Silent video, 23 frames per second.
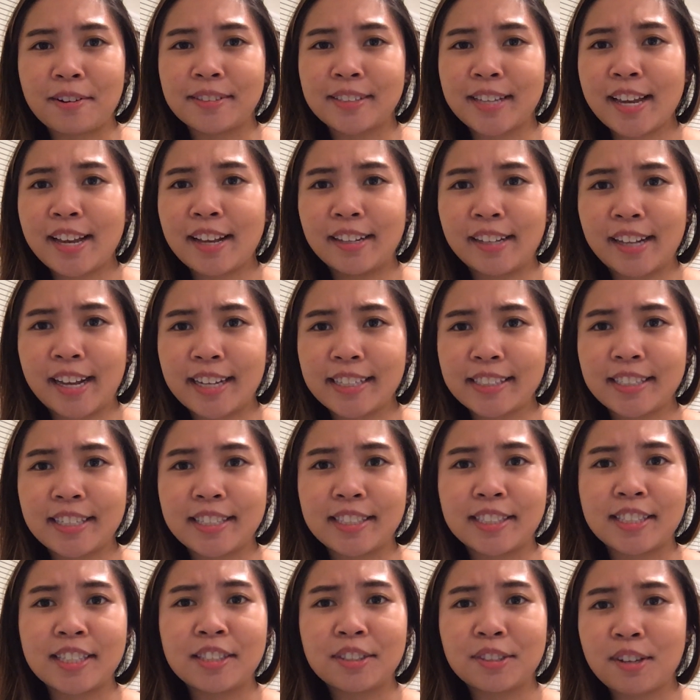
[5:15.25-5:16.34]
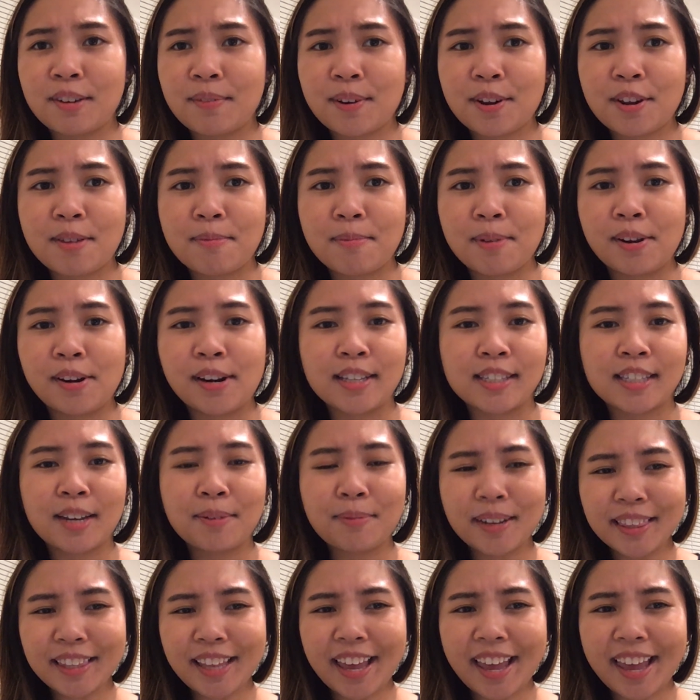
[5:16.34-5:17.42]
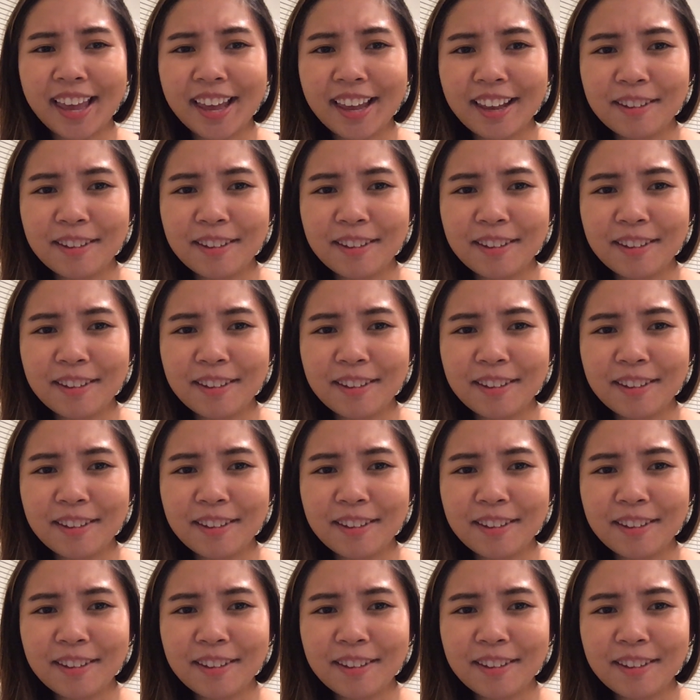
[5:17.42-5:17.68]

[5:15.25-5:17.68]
take classes, and serve your communities. Like, what the heck?